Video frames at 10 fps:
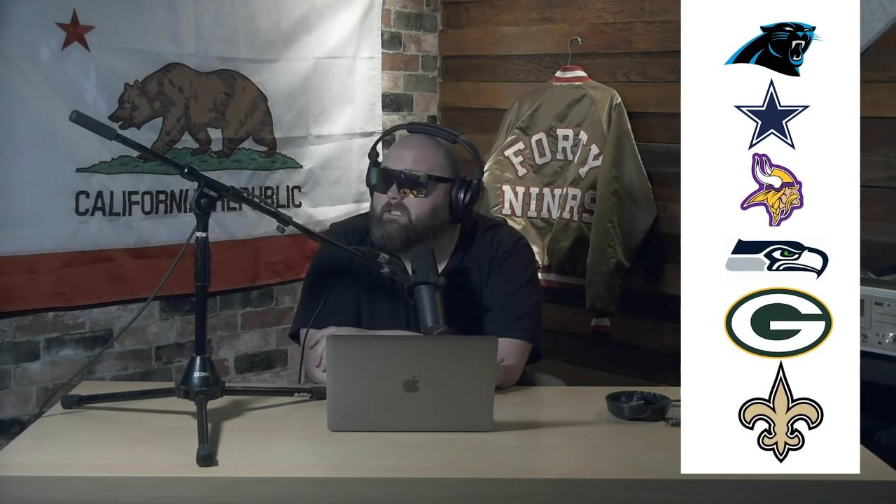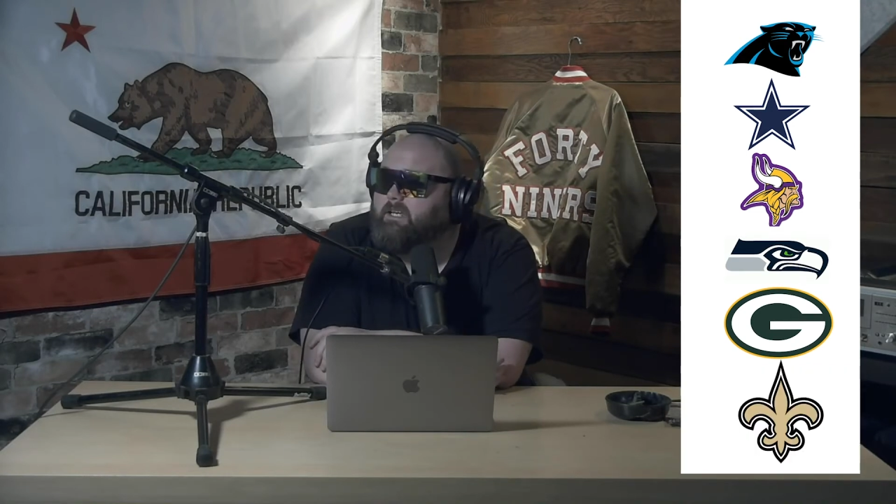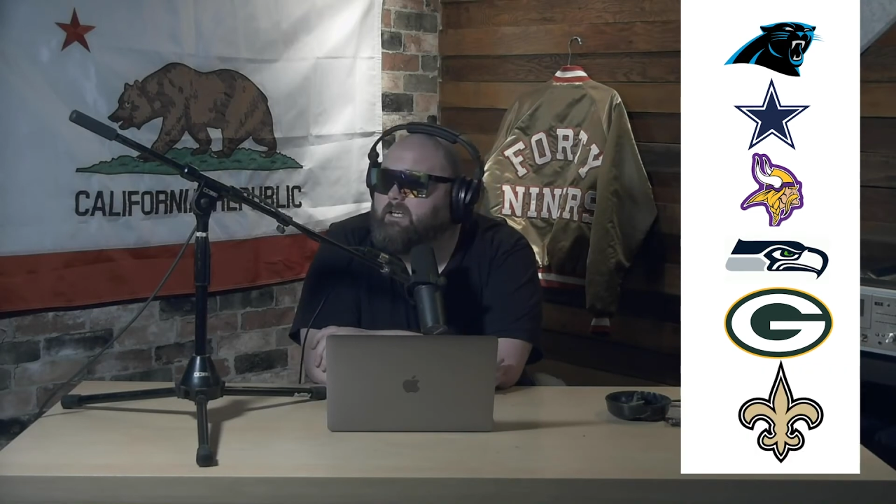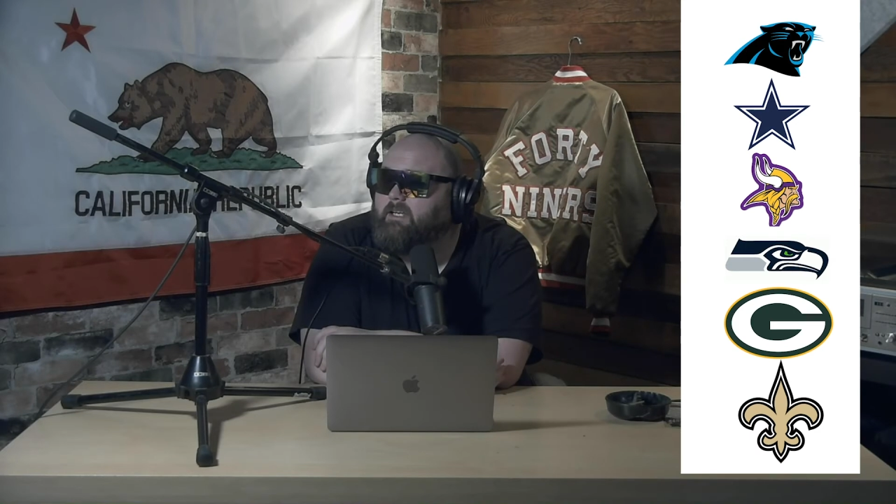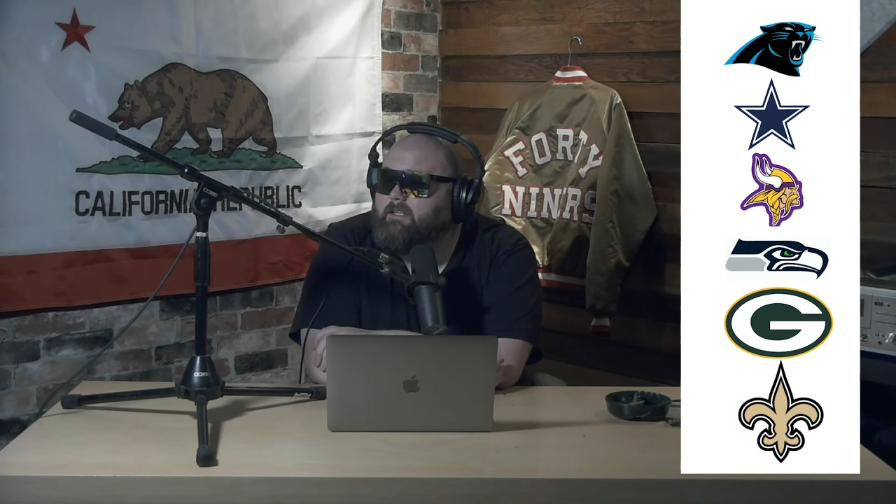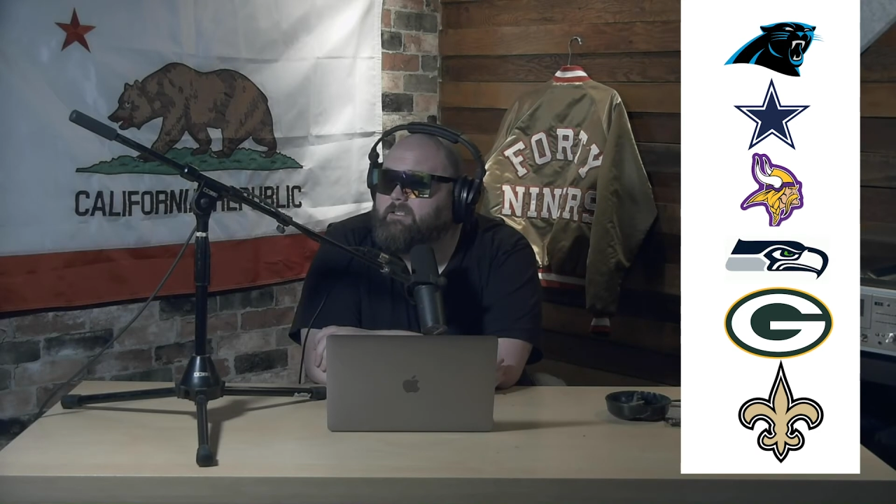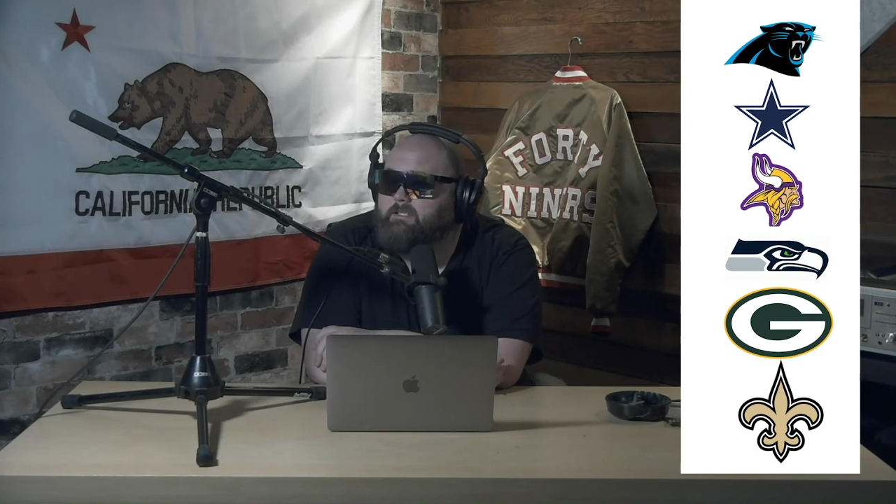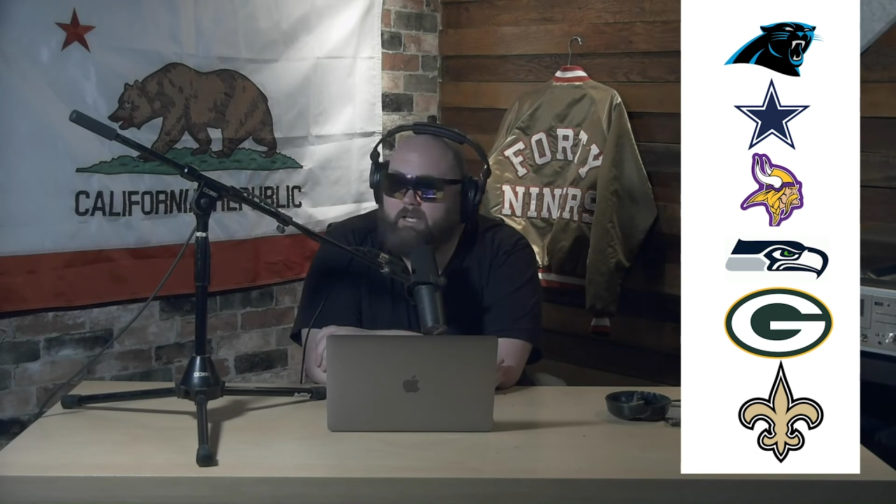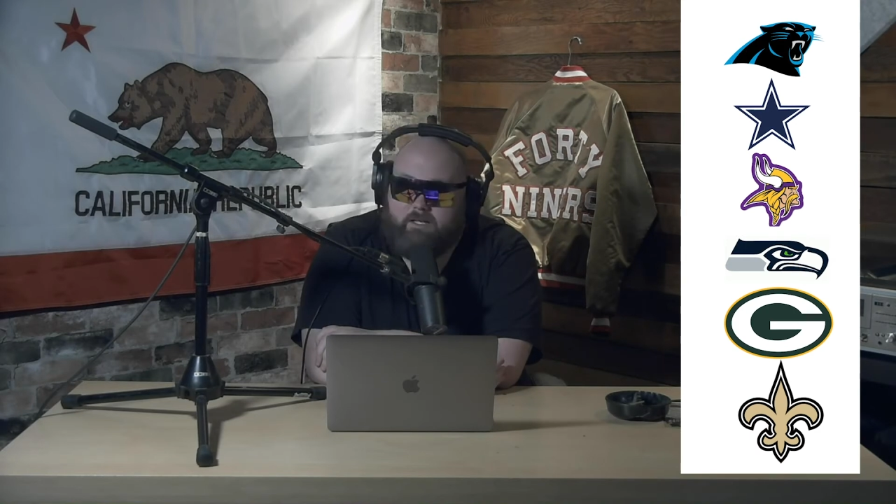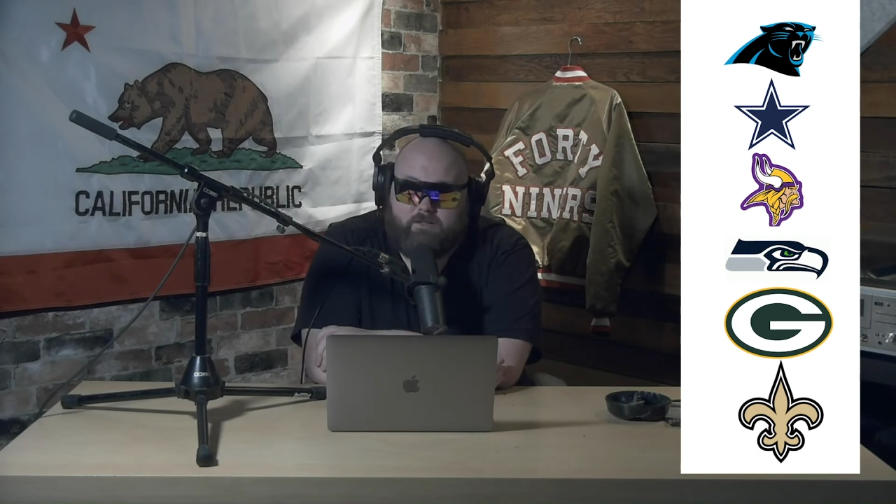and the
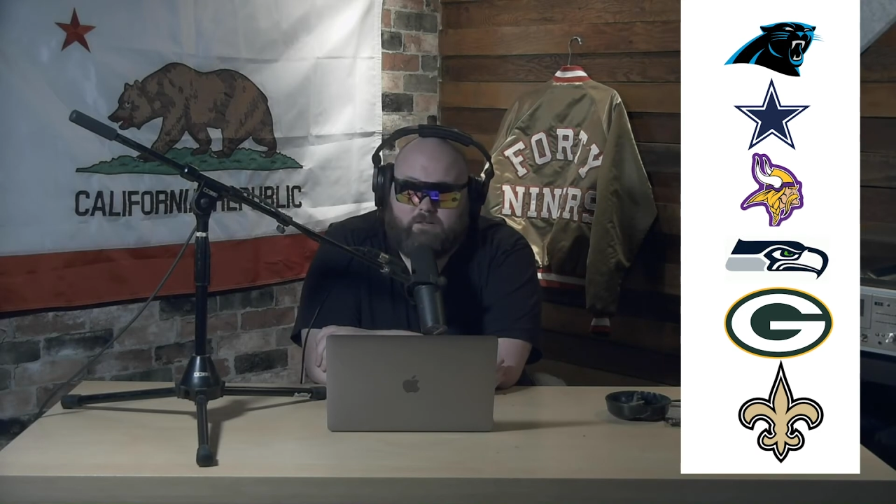Saints